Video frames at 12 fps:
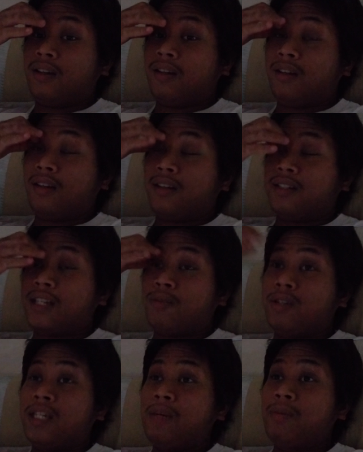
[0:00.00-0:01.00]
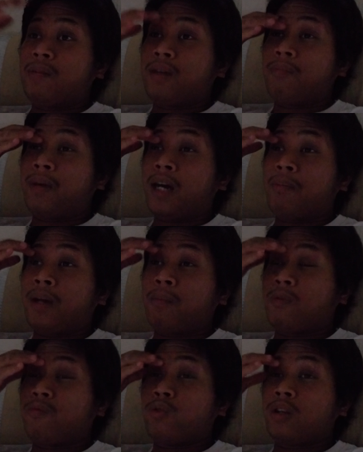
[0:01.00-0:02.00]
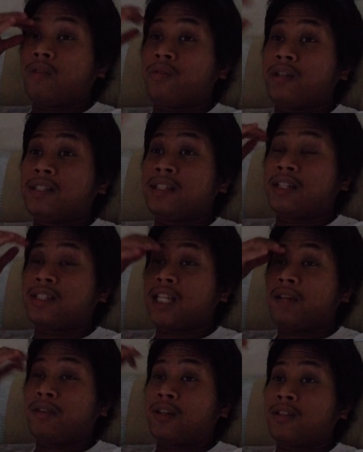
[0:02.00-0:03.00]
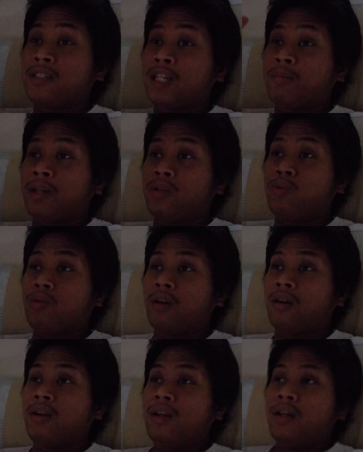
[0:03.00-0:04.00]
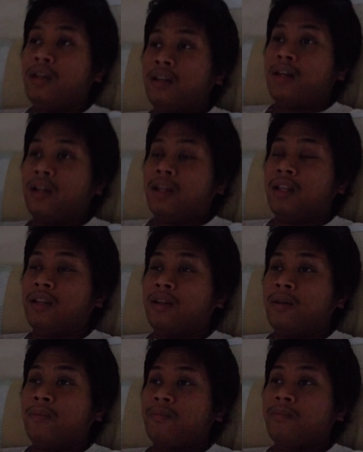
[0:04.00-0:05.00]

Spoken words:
because I would keep it in my backpack, but for whatever reason, I just left it on the side of my door. And